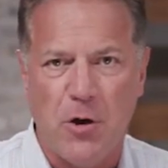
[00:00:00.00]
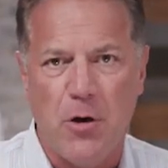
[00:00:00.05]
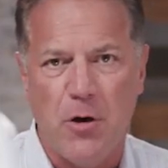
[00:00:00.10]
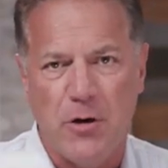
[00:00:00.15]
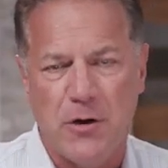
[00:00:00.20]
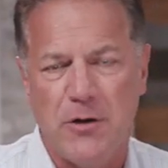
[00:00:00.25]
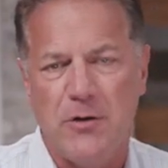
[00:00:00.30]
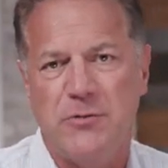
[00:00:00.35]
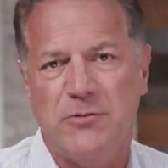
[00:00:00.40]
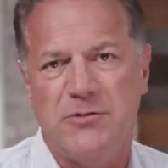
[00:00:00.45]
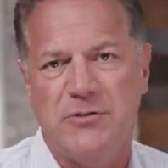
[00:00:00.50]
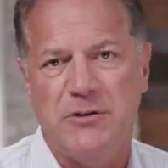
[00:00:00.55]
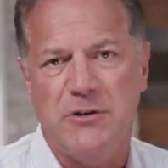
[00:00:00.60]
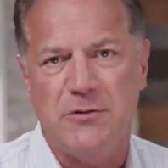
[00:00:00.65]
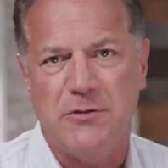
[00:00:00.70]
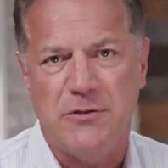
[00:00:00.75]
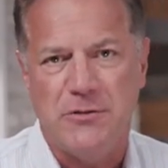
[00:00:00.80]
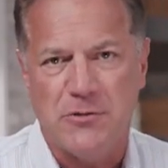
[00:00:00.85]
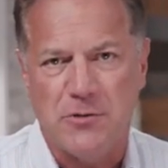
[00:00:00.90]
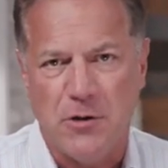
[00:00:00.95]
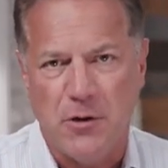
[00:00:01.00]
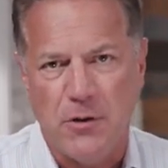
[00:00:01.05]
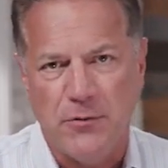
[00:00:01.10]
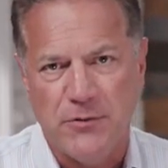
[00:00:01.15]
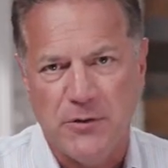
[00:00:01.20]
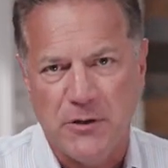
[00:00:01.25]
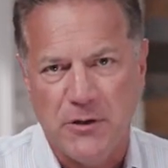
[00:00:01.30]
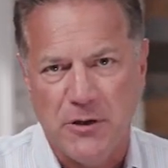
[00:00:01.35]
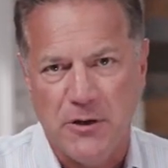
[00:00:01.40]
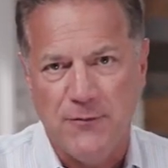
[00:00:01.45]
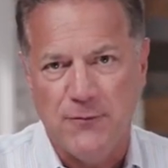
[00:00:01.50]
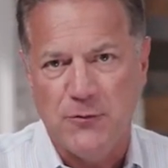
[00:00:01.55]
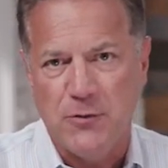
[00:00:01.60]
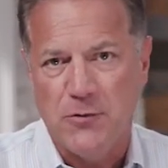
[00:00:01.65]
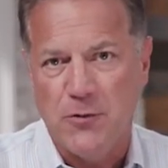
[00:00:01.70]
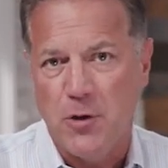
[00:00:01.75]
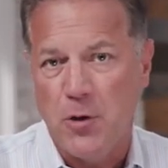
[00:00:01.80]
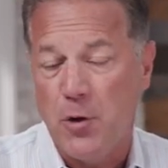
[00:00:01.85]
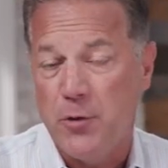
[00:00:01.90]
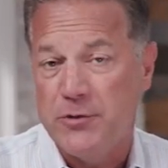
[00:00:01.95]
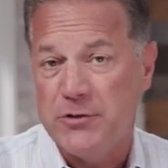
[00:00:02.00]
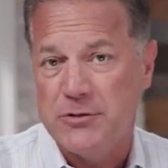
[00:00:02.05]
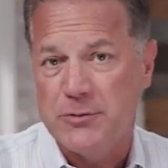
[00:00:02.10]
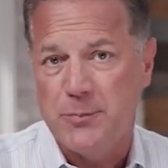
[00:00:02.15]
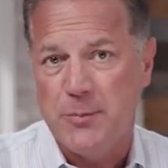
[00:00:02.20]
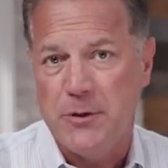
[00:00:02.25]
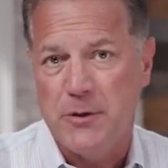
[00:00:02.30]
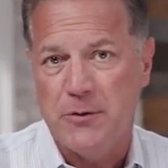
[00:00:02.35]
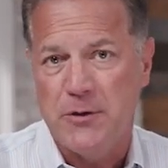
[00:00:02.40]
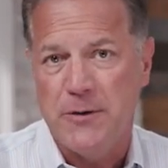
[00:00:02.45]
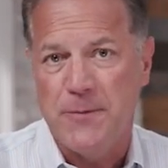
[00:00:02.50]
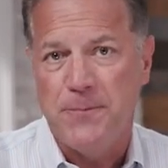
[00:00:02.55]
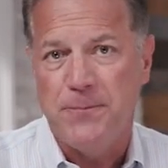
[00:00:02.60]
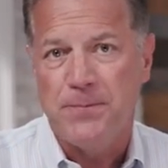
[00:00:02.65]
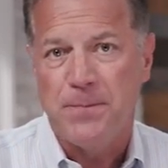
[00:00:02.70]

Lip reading: audio series called The Gift of the Holy Spirit.